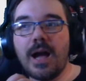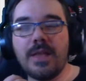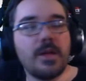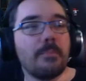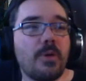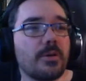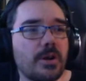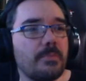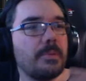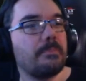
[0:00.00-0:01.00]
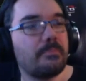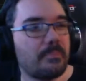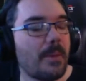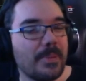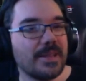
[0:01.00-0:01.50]
And I'm not going to be
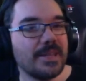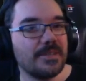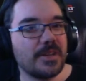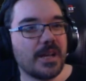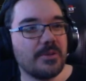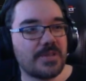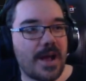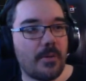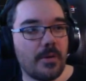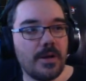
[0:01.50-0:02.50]
pumping these videos out.